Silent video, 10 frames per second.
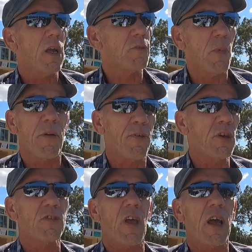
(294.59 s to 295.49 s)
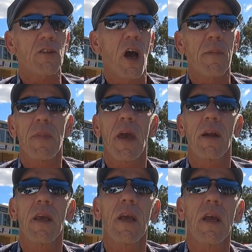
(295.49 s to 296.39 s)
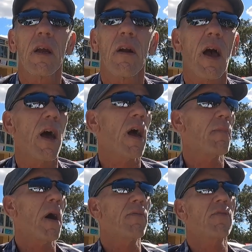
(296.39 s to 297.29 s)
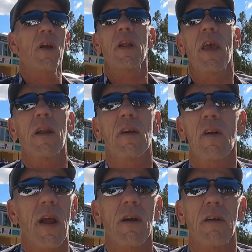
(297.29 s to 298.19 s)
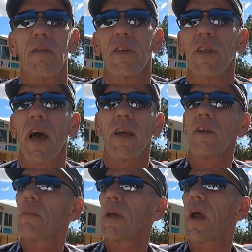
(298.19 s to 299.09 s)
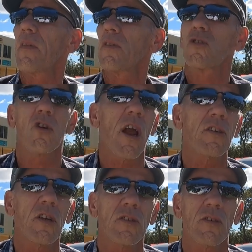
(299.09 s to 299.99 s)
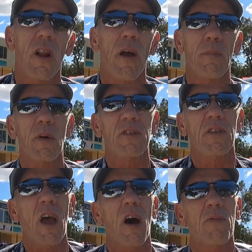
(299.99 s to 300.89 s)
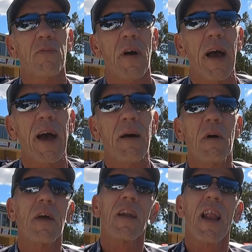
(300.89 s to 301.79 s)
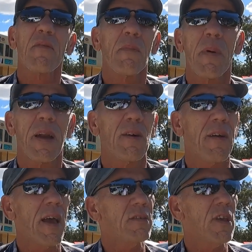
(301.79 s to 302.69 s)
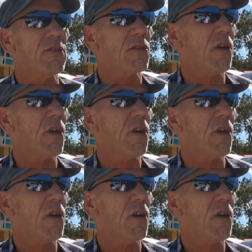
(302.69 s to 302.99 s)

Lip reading: It's my first time down here. I've really had a cracker of a day. To meet other tragics like myself, loving panel vans, that's